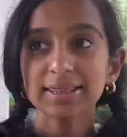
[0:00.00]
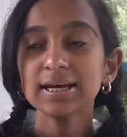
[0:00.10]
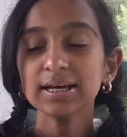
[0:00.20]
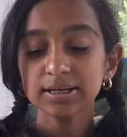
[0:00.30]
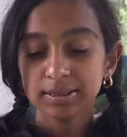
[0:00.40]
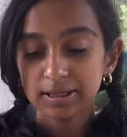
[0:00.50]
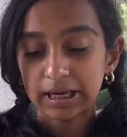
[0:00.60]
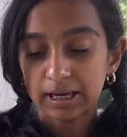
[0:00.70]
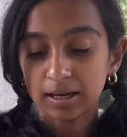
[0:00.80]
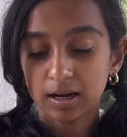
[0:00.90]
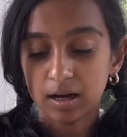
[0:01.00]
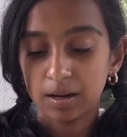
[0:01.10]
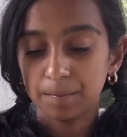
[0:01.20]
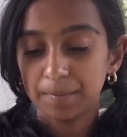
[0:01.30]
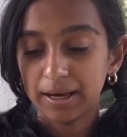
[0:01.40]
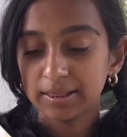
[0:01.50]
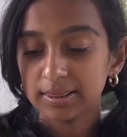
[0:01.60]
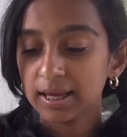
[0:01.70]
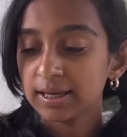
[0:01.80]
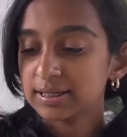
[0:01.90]
think the main
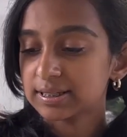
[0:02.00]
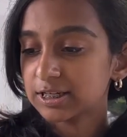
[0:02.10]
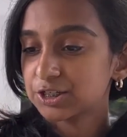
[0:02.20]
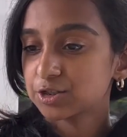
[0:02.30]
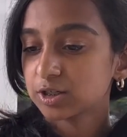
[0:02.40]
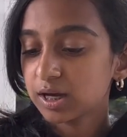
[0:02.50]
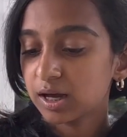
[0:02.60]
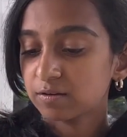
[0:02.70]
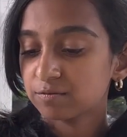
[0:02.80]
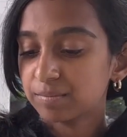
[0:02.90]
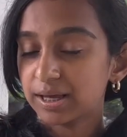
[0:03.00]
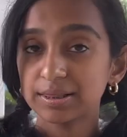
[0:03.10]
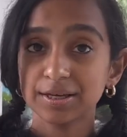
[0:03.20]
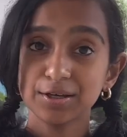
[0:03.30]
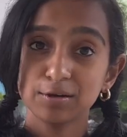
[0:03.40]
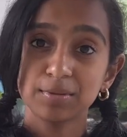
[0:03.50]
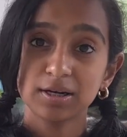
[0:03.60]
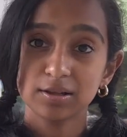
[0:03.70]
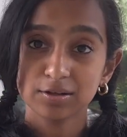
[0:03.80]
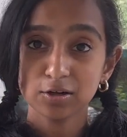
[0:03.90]
thing is I should have made the human
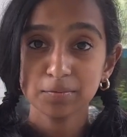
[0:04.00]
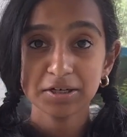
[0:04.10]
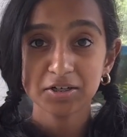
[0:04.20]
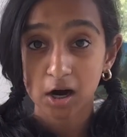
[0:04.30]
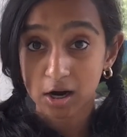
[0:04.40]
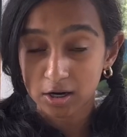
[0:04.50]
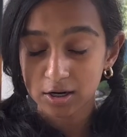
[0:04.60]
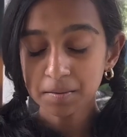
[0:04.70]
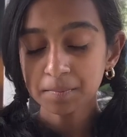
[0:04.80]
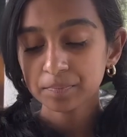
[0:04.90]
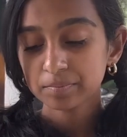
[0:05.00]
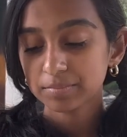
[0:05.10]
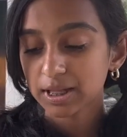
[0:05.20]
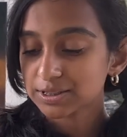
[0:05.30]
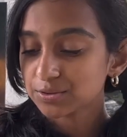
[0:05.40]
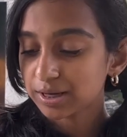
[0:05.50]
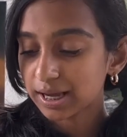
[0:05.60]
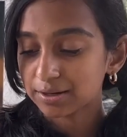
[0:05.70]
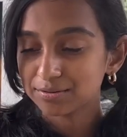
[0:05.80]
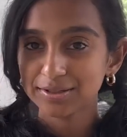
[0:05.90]
a little bit darker, but that's okay.
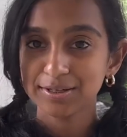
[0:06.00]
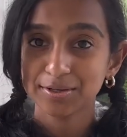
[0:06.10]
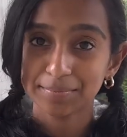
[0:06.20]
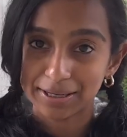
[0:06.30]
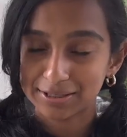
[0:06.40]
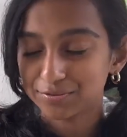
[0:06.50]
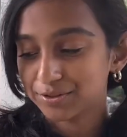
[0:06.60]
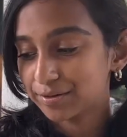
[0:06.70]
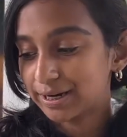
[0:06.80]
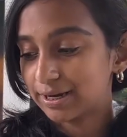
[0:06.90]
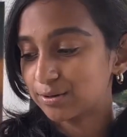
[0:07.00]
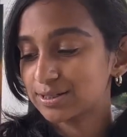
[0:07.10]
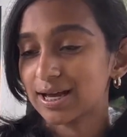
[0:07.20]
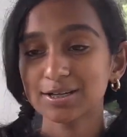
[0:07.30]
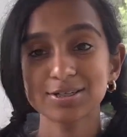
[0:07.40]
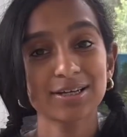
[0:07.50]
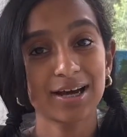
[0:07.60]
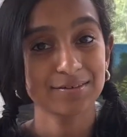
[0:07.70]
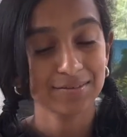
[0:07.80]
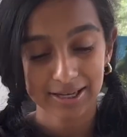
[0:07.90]
I don't really want to paint over it right now because I actually kind
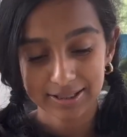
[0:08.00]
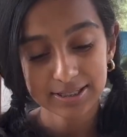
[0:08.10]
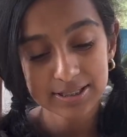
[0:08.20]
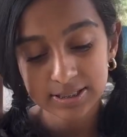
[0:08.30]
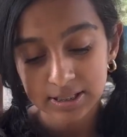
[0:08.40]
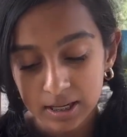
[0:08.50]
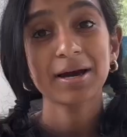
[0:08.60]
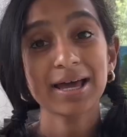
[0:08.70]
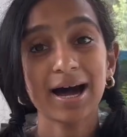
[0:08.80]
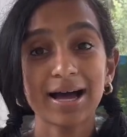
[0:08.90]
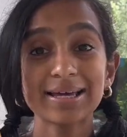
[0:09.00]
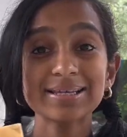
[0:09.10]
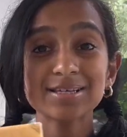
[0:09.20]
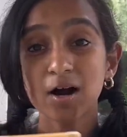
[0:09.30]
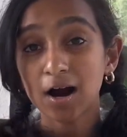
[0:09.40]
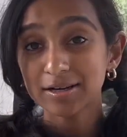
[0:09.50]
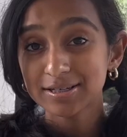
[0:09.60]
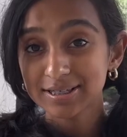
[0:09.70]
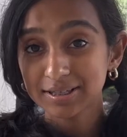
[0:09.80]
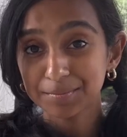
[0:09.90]
of like this. Yeah, it is hard to
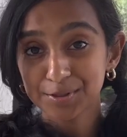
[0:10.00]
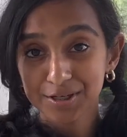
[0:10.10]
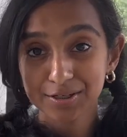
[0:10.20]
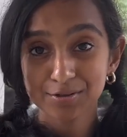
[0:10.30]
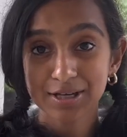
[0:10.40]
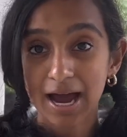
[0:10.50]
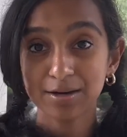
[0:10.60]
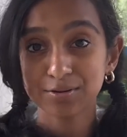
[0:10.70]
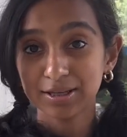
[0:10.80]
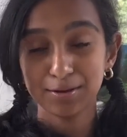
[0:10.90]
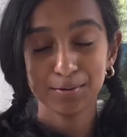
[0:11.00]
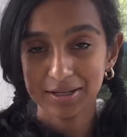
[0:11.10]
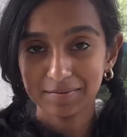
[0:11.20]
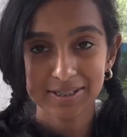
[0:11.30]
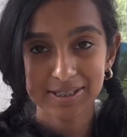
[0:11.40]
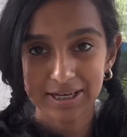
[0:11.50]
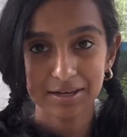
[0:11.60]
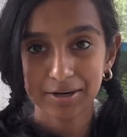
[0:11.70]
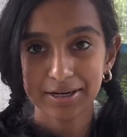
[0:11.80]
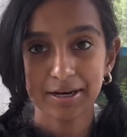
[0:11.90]
see the music notes. I don't think you can even see it
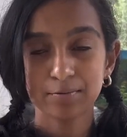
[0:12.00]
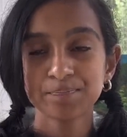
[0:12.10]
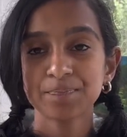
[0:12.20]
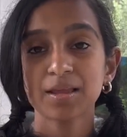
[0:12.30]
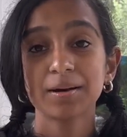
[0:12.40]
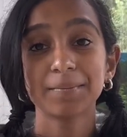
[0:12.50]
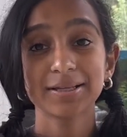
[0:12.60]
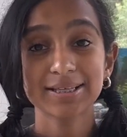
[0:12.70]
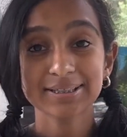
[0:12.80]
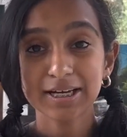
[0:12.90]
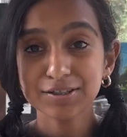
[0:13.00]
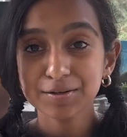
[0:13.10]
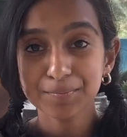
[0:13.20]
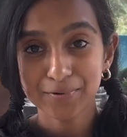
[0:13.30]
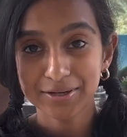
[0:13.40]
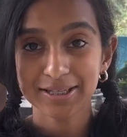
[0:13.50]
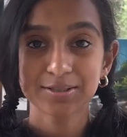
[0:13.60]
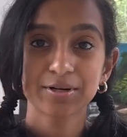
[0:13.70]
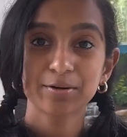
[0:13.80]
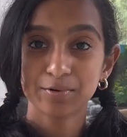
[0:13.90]
right now. But that's kind of the point. That's
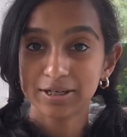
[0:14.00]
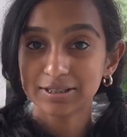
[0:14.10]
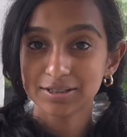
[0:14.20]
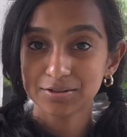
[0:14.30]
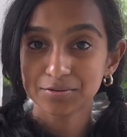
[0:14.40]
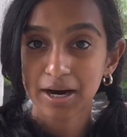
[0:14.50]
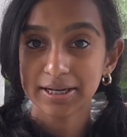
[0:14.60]
what I wanted to do. I